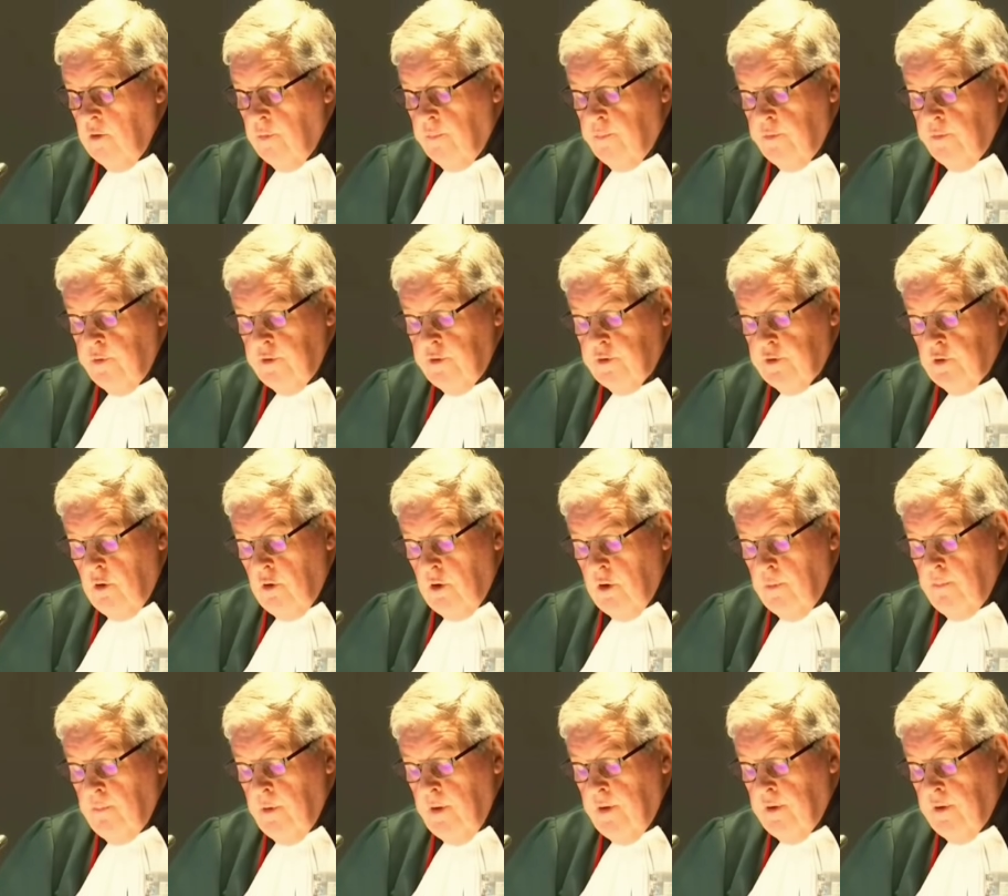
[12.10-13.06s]
in the
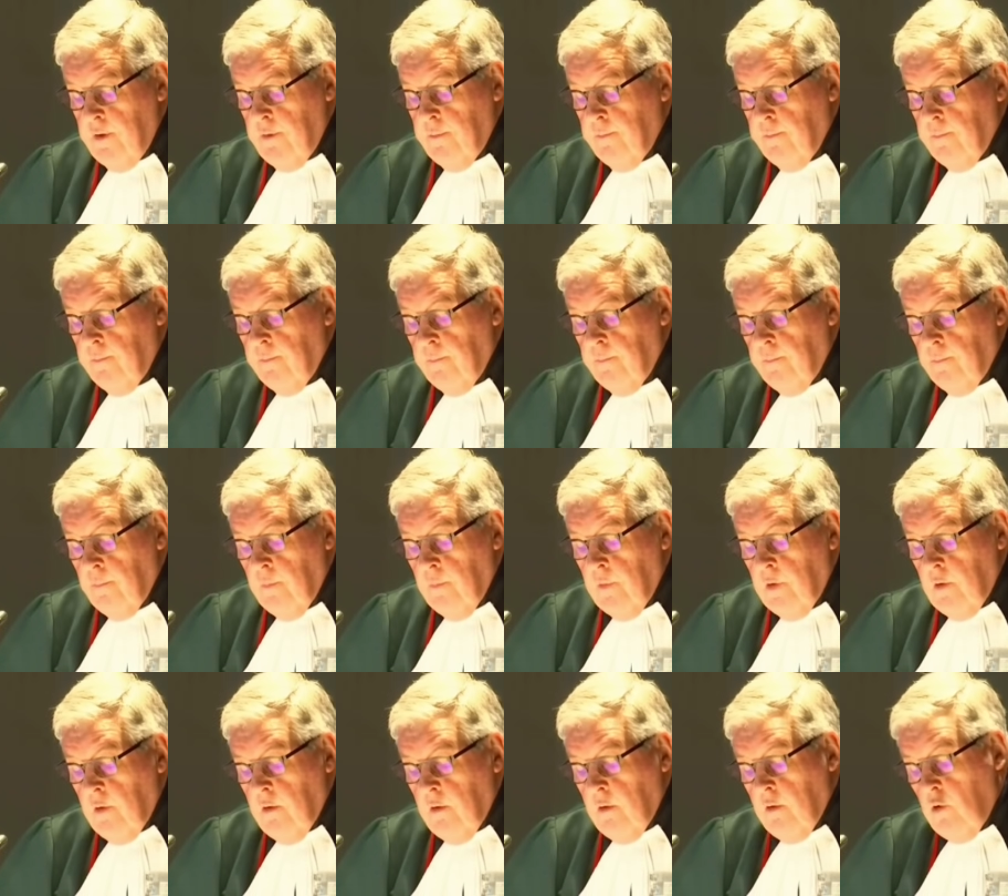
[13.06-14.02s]
prescribed manner.
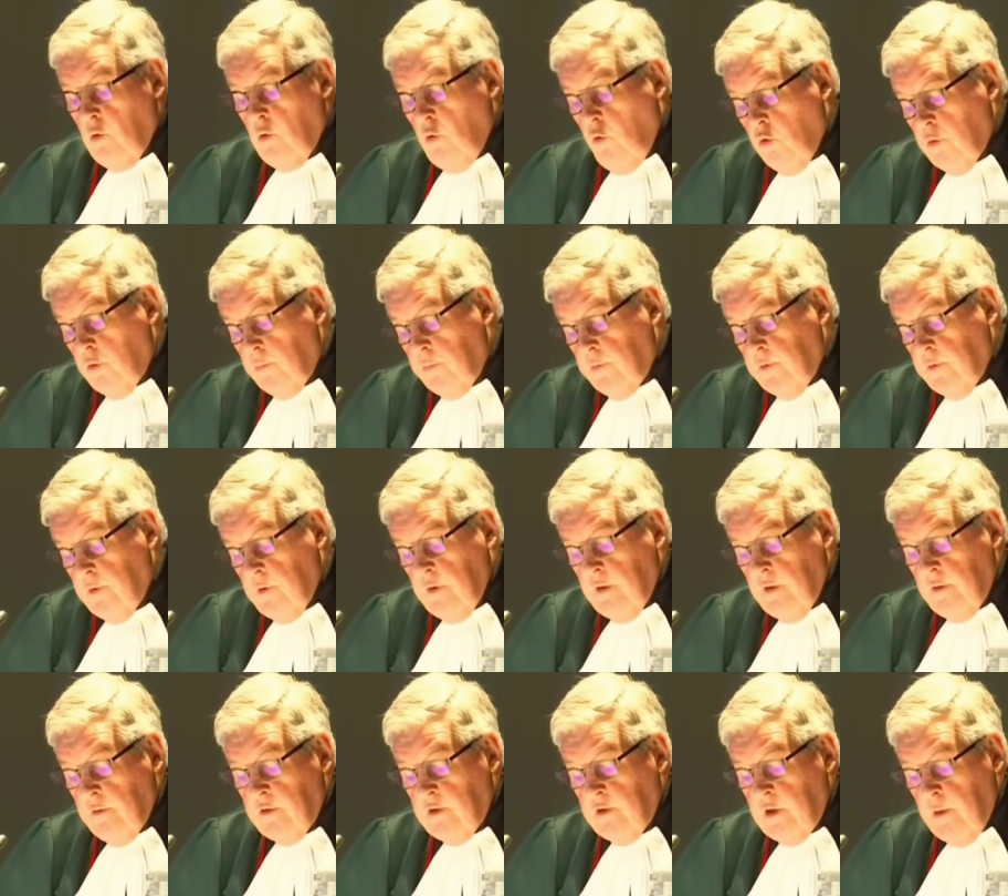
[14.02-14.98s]
The court,
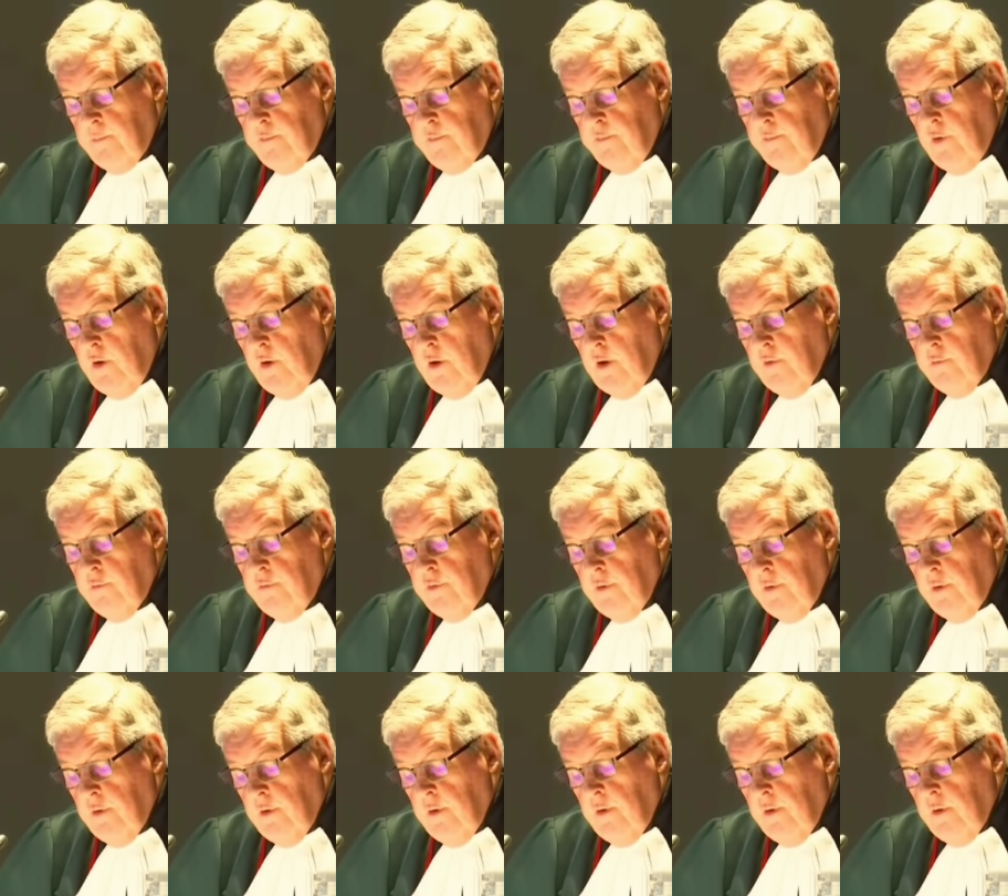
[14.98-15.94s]
and then sub 5,
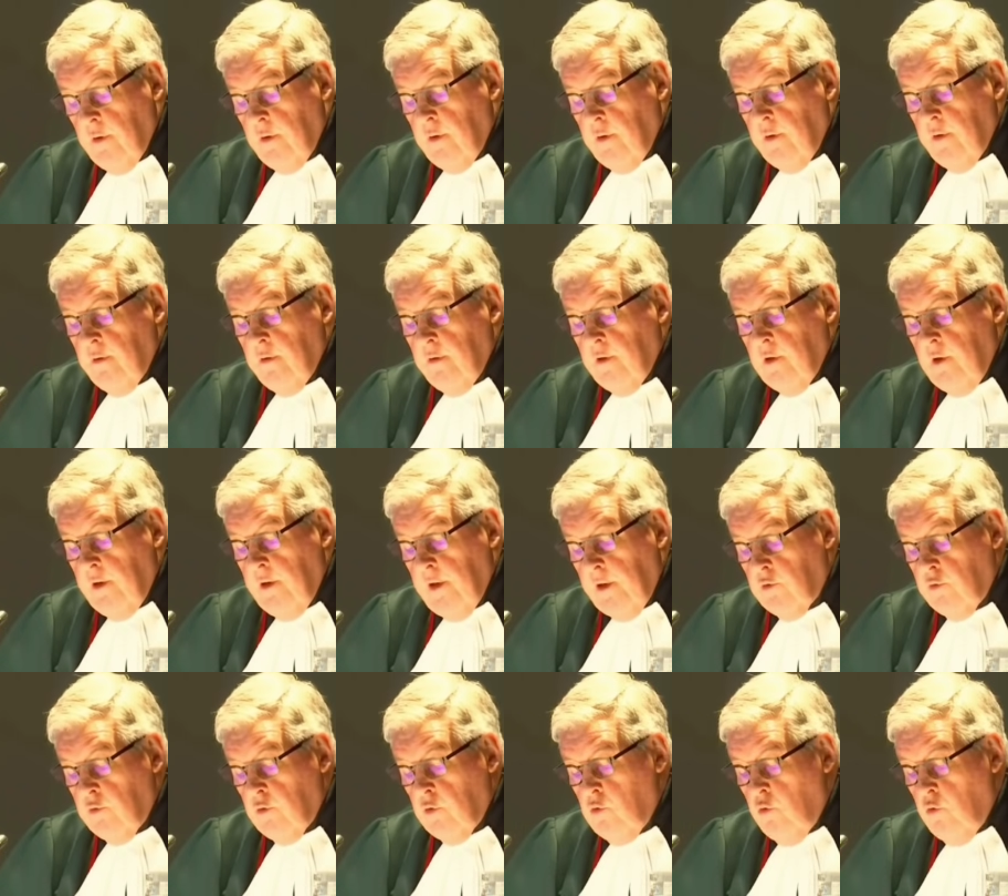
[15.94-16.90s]
the
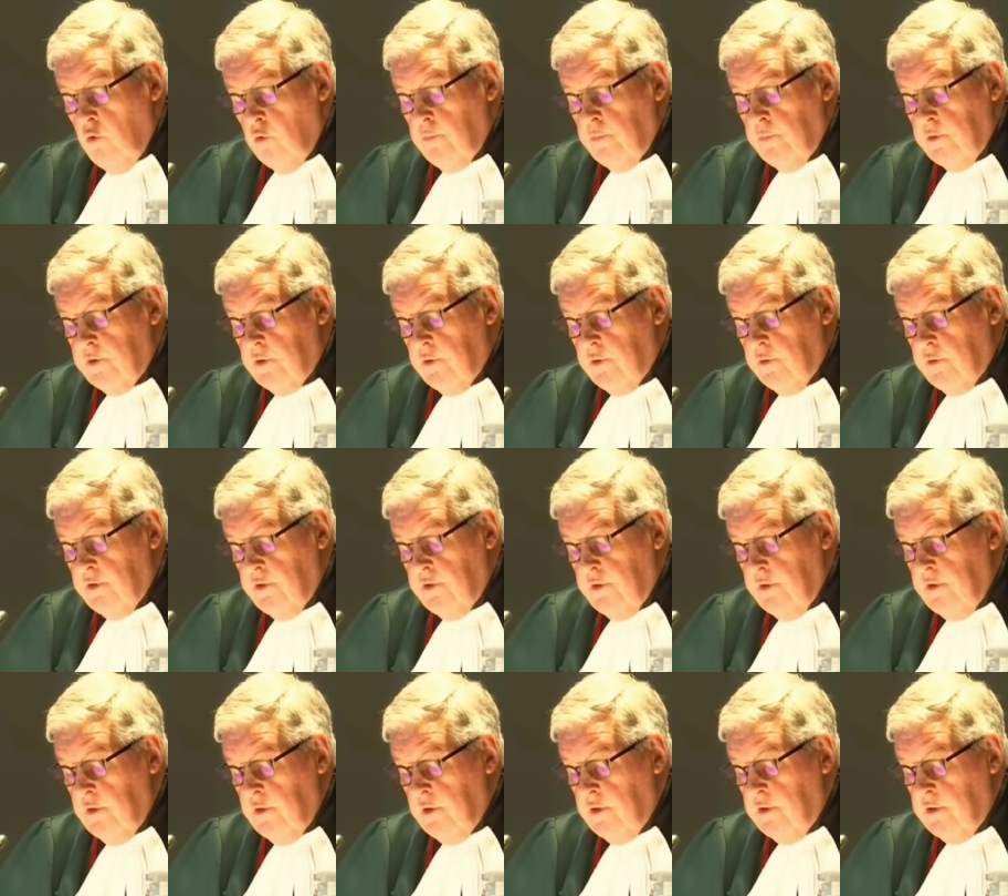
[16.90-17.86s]
Electoral Court must
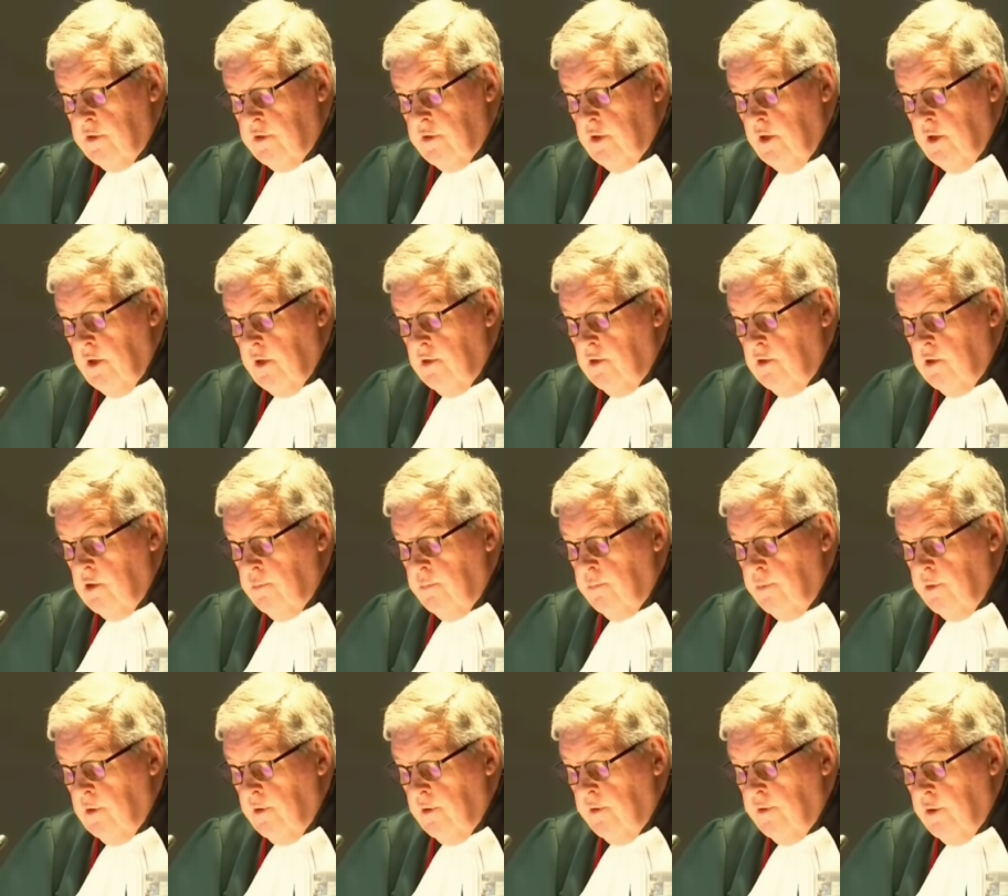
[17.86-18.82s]
consider and decide the
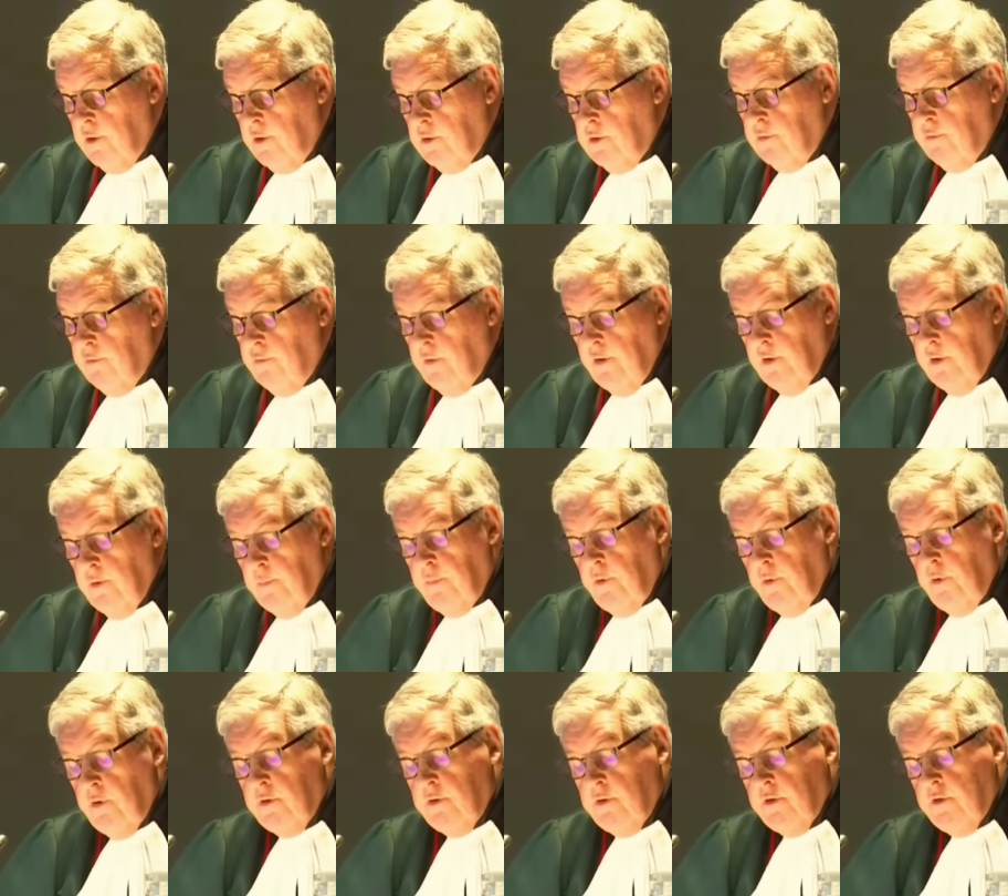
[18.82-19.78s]
appeal and notify the
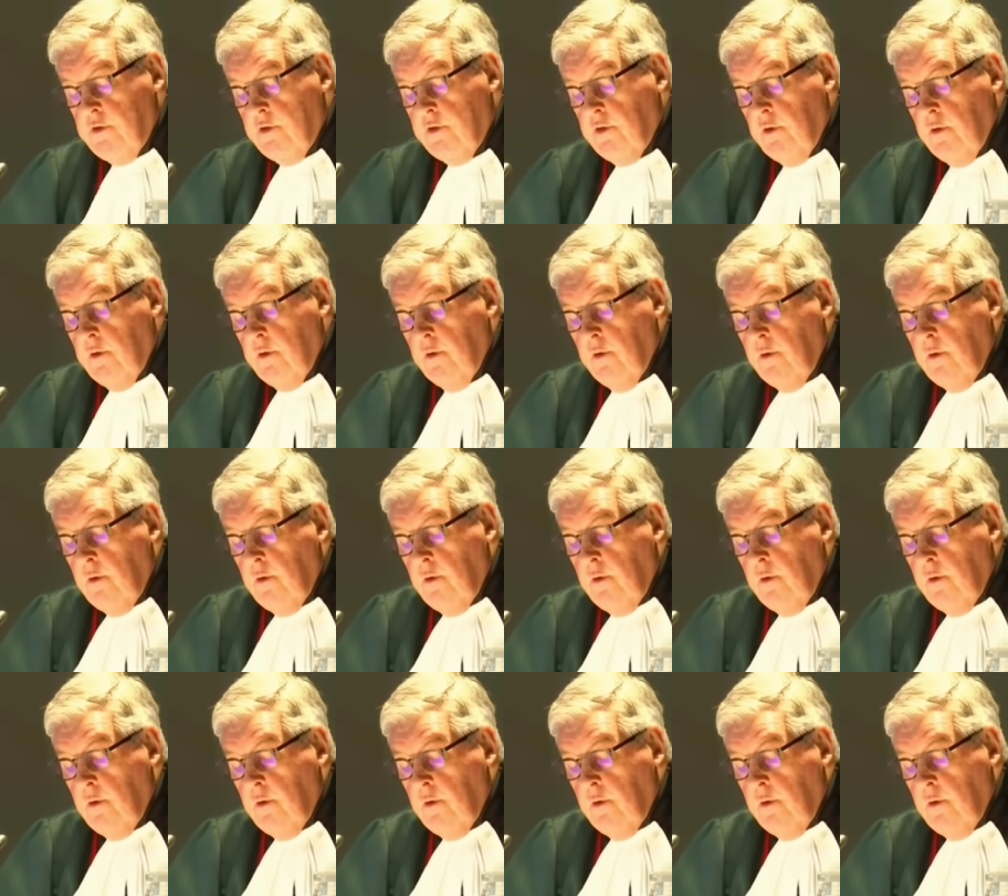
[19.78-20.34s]
parties.